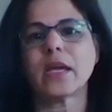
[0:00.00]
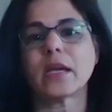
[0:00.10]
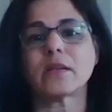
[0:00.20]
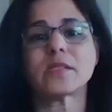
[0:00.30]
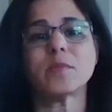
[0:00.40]

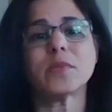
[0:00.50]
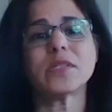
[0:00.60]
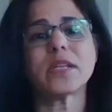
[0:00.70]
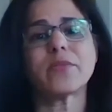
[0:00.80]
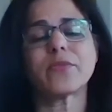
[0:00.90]

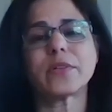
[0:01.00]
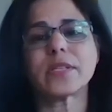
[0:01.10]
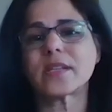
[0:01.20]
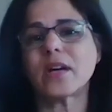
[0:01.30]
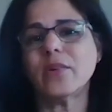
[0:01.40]
customers have
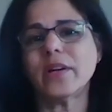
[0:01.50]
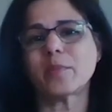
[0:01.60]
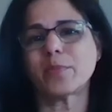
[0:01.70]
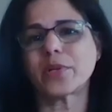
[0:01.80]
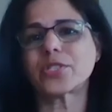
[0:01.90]
discovered
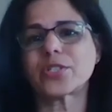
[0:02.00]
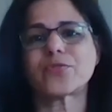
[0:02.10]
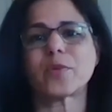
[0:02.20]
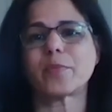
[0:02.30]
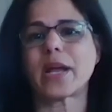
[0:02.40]
and purchased
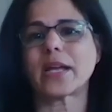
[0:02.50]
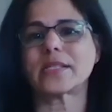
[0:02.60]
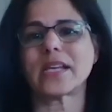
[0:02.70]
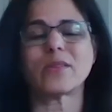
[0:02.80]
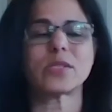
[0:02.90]
from
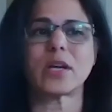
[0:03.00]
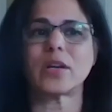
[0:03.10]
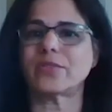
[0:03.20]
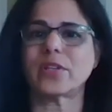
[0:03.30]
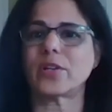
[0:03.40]
brands
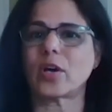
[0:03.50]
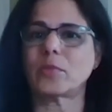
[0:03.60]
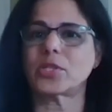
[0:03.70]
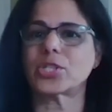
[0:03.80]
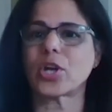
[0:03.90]
outside of their
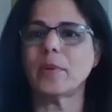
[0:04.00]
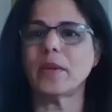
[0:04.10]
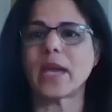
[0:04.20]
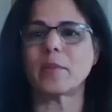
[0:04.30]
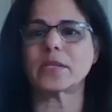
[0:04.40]
normal
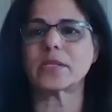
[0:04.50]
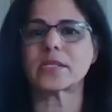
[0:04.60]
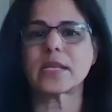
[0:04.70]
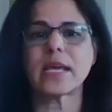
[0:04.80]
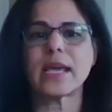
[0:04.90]
shopping
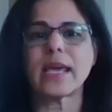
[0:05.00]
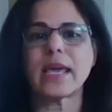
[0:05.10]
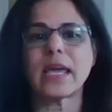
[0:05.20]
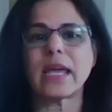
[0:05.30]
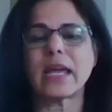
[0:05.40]
habits.
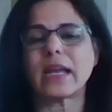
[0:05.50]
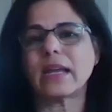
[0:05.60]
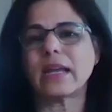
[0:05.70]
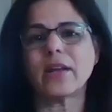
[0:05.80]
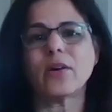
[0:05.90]

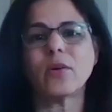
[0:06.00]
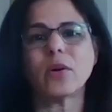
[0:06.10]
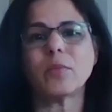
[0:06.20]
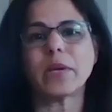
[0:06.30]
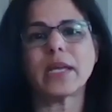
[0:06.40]
And you know,
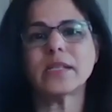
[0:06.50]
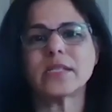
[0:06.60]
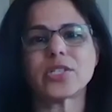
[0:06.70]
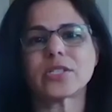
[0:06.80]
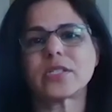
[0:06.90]

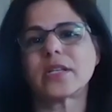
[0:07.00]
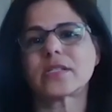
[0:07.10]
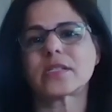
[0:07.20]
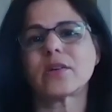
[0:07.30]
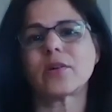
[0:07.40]
McKinsey just did a
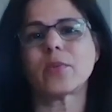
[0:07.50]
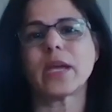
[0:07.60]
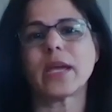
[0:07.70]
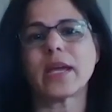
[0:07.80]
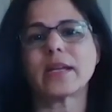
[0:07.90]

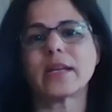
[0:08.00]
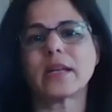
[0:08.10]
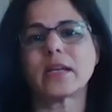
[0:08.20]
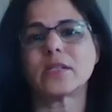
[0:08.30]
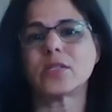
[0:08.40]
survey,
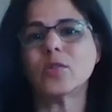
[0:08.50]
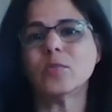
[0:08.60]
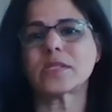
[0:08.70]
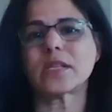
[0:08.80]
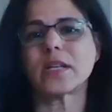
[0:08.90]
and
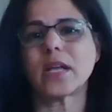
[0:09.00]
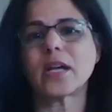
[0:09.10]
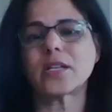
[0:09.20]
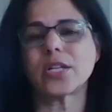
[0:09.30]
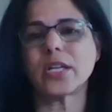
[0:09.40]
consumers
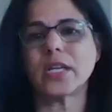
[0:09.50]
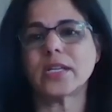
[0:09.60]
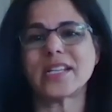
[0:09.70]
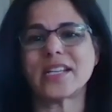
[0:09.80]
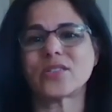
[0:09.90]
largely
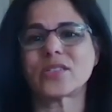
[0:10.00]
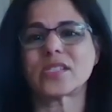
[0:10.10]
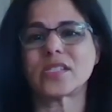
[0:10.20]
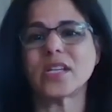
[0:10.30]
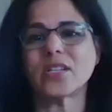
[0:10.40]
intend to
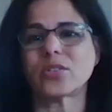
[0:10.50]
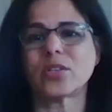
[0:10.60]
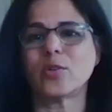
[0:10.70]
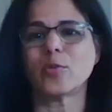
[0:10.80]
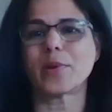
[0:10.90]
stick to
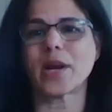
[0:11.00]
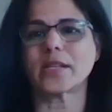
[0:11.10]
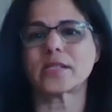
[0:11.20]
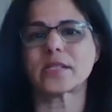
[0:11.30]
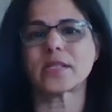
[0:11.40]
the new brands,